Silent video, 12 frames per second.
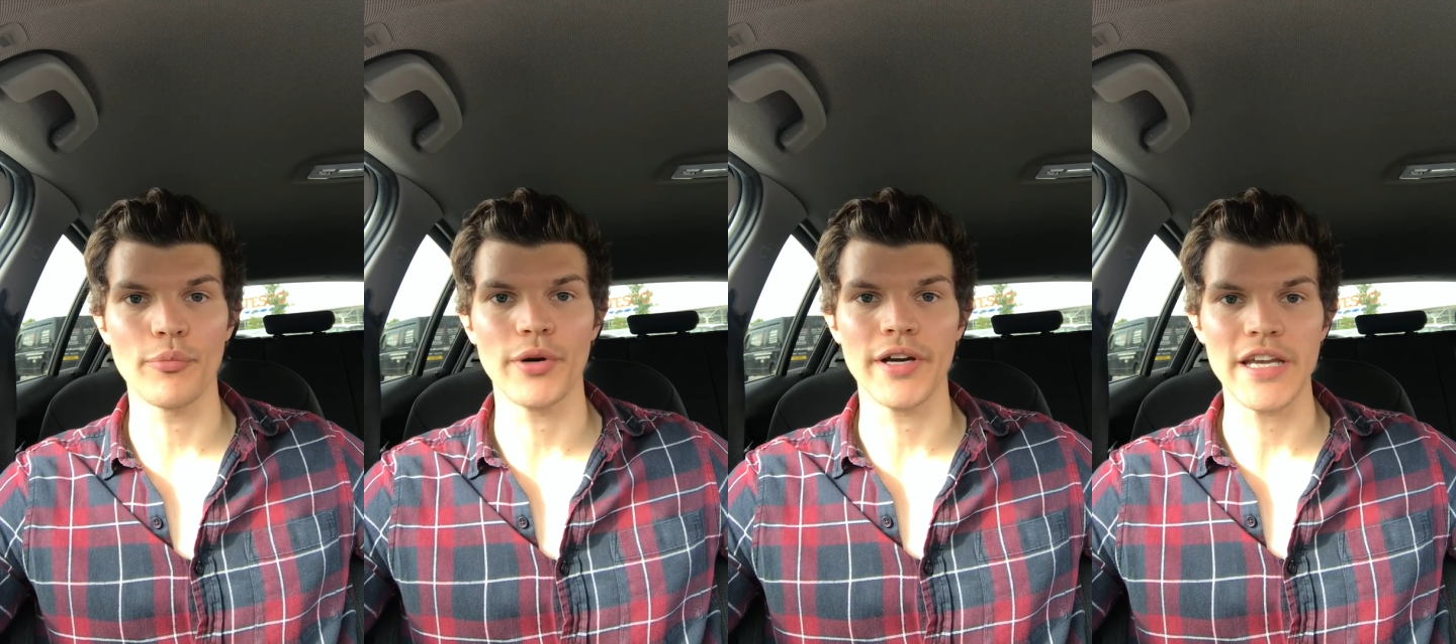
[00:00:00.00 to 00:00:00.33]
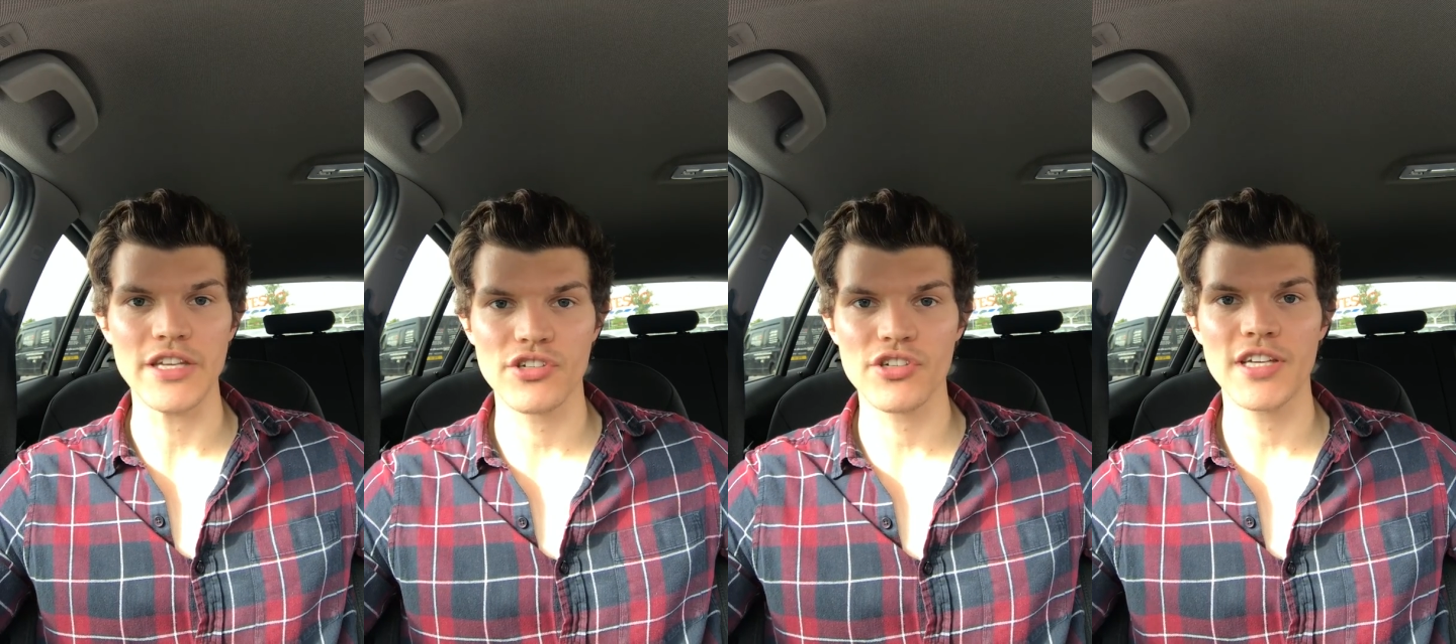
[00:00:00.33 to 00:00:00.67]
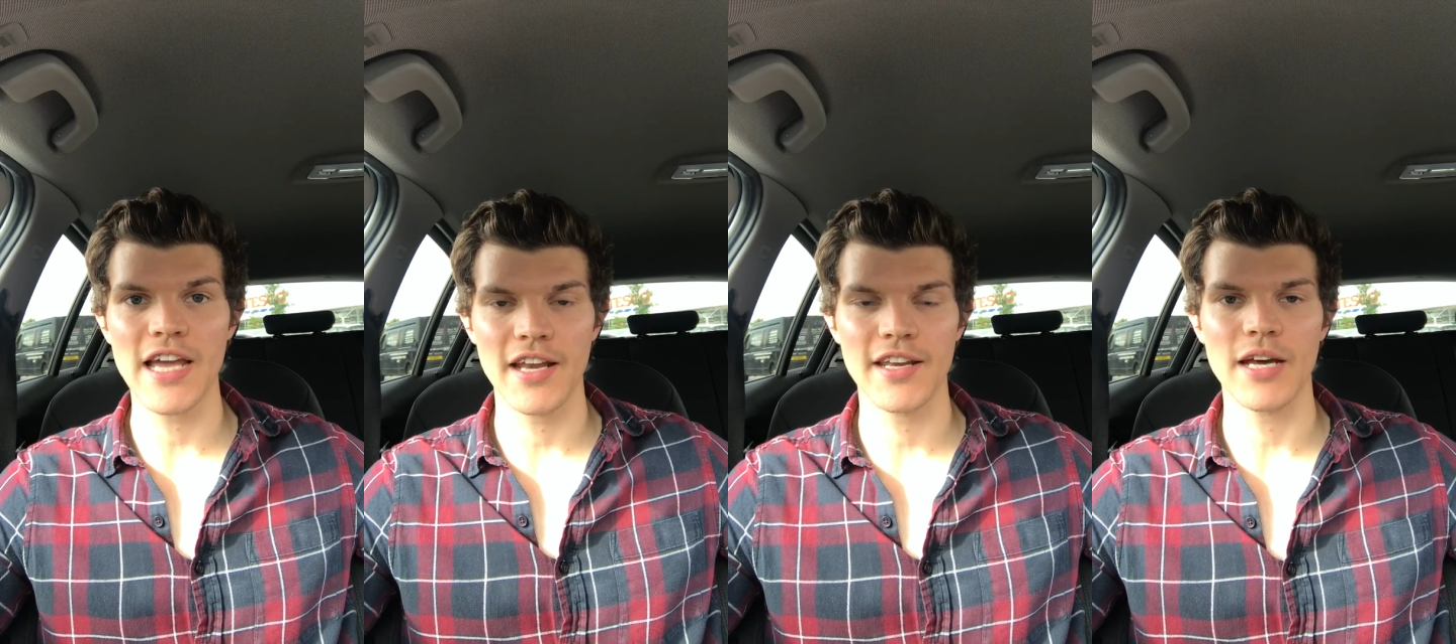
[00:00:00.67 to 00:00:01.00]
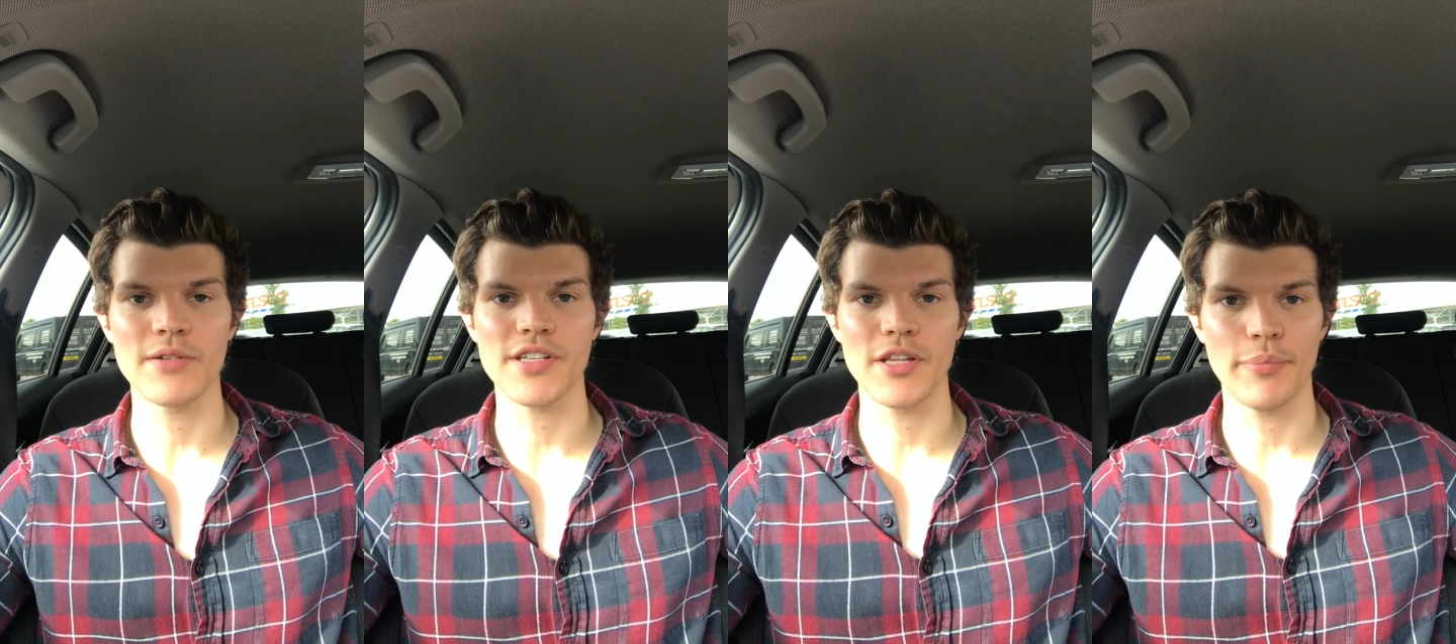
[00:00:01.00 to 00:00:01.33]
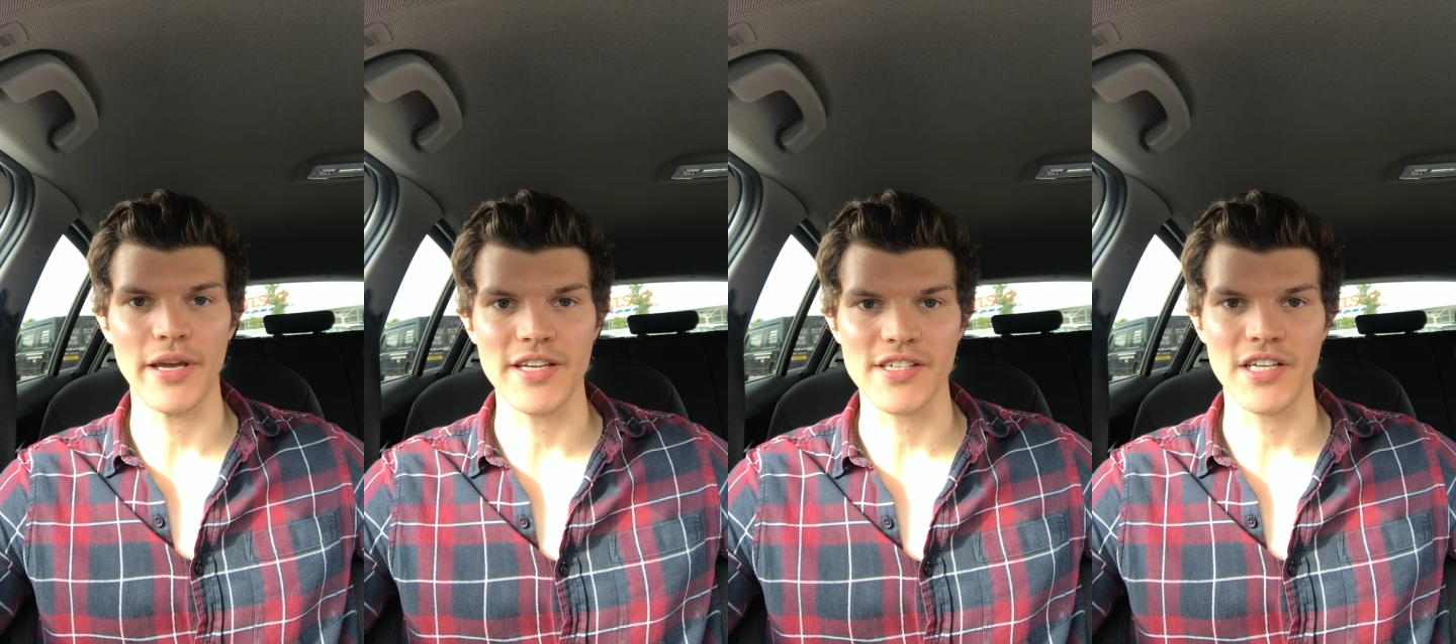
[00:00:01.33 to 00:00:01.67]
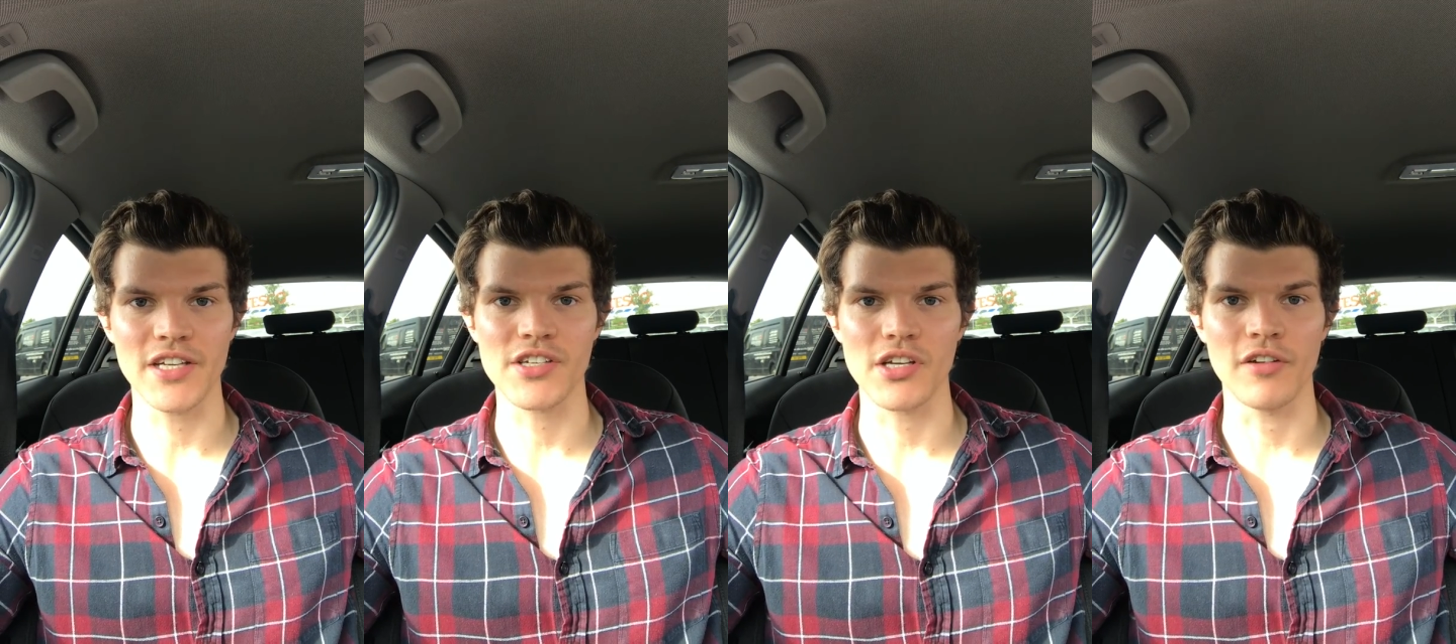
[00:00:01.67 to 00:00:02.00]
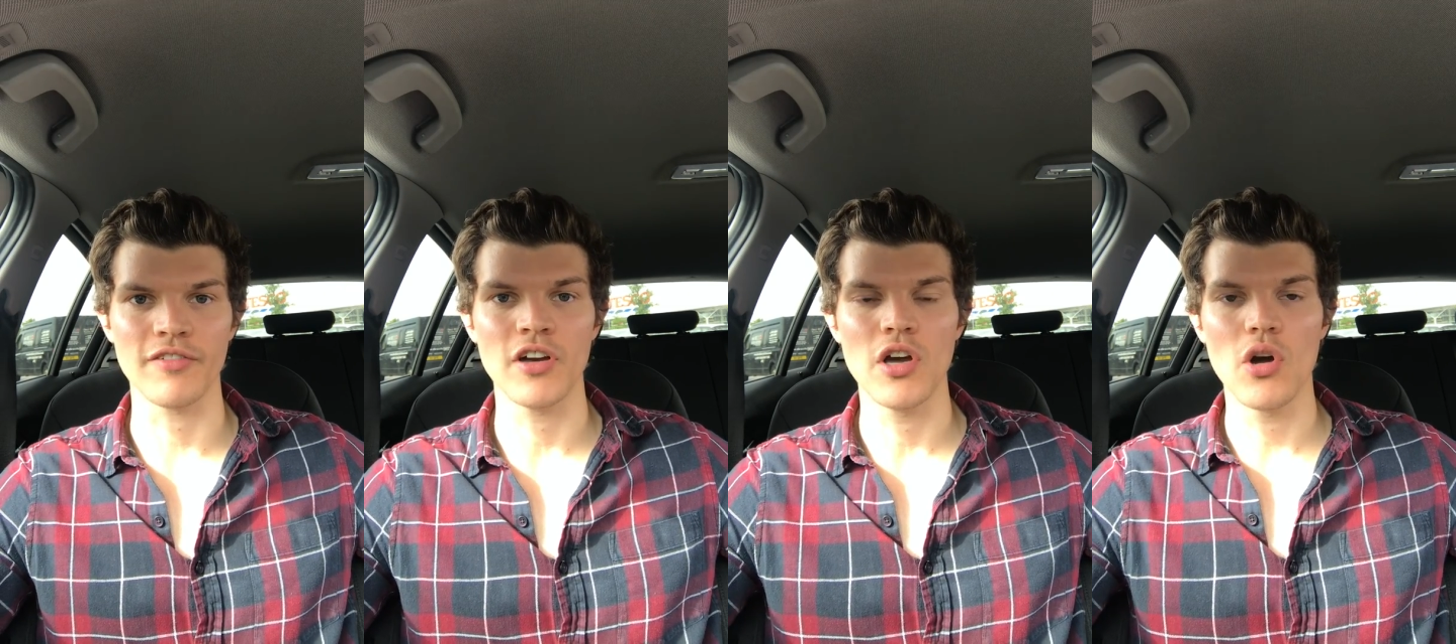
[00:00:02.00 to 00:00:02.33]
but it's just getting down to the basics of